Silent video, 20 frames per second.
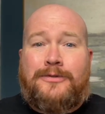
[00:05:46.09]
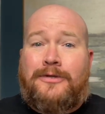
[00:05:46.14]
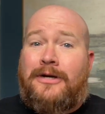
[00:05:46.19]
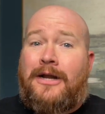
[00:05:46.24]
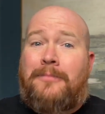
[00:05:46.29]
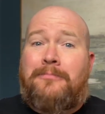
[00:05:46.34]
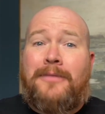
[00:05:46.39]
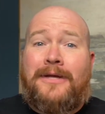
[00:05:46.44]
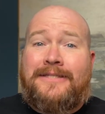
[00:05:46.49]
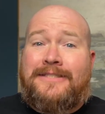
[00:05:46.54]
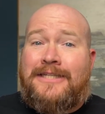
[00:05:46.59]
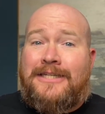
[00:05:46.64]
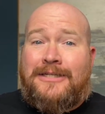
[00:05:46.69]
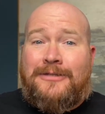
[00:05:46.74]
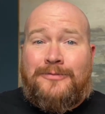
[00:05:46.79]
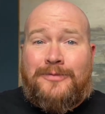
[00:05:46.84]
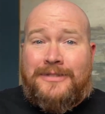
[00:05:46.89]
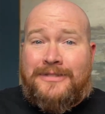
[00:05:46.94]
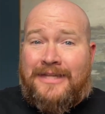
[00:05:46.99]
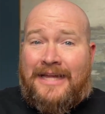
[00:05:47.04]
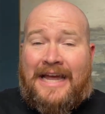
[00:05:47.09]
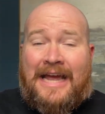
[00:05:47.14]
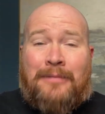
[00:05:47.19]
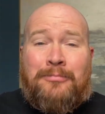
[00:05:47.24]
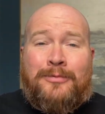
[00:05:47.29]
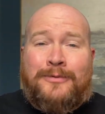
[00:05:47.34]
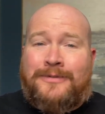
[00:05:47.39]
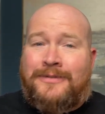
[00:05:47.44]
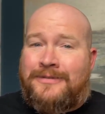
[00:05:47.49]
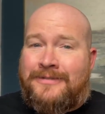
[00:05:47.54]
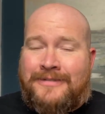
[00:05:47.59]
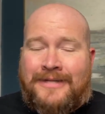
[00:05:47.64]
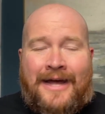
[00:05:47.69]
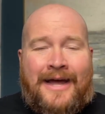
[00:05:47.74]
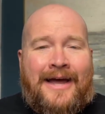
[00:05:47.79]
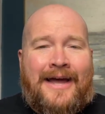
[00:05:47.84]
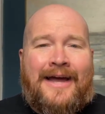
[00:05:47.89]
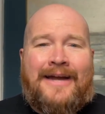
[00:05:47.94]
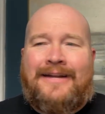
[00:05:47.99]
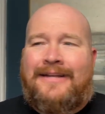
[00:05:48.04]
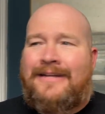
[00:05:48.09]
They're not messing with the apples inside.